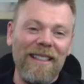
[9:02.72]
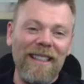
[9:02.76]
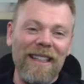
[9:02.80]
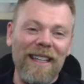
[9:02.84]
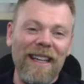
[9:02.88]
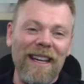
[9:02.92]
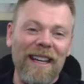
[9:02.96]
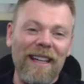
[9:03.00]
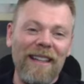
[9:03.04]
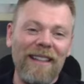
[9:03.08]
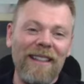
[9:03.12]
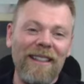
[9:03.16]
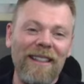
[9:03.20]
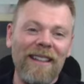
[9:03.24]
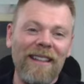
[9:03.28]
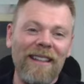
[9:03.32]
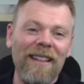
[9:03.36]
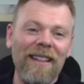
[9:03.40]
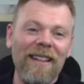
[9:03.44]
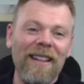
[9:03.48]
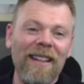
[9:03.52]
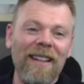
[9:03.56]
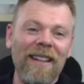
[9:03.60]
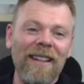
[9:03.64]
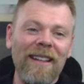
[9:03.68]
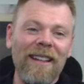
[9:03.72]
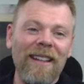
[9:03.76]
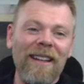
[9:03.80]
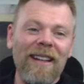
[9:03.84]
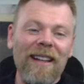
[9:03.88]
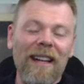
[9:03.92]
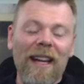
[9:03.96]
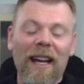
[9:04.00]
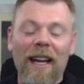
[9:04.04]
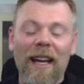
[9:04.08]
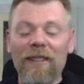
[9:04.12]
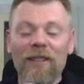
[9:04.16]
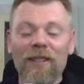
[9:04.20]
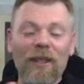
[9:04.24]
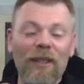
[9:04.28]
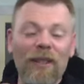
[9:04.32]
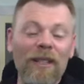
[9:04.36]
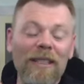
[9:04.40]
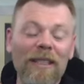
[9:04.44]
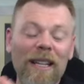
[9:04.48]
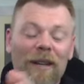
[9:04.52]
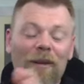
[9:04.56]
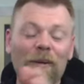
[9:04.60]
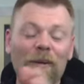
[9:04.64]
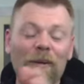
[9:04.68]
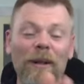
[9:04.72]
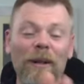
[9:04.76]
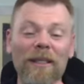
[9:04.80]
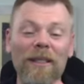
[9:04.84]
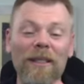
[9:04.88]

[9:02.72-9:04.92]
get? And so you take one